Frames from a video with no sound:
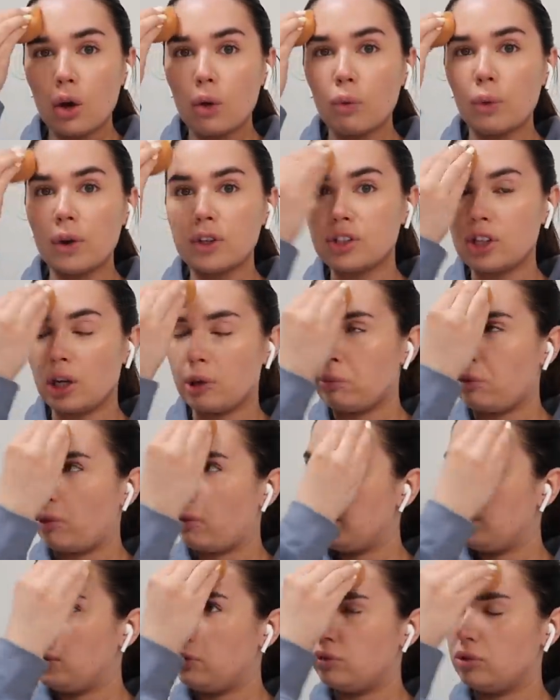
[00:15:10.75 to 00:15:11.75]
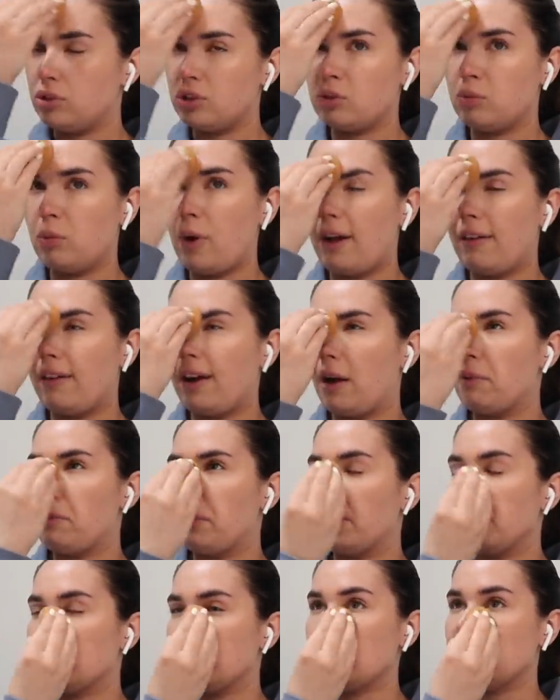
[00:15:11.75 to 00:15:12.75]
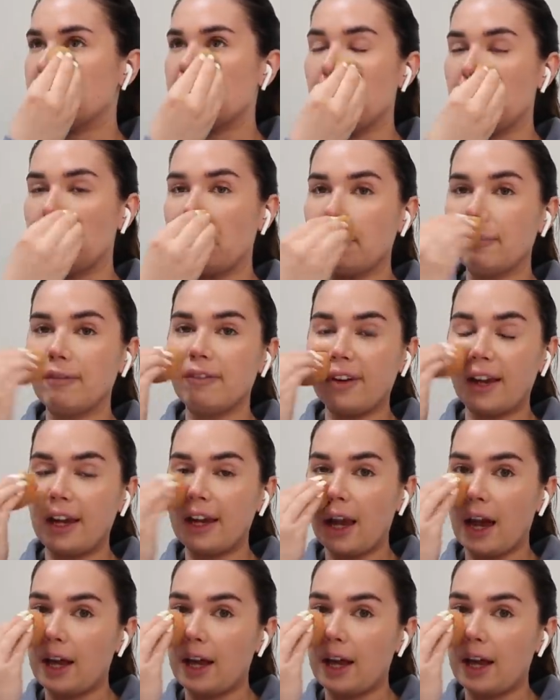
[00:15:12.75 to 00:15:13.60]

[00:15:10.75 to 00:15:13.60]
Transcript: which I probably will just wear out because it's so comfy.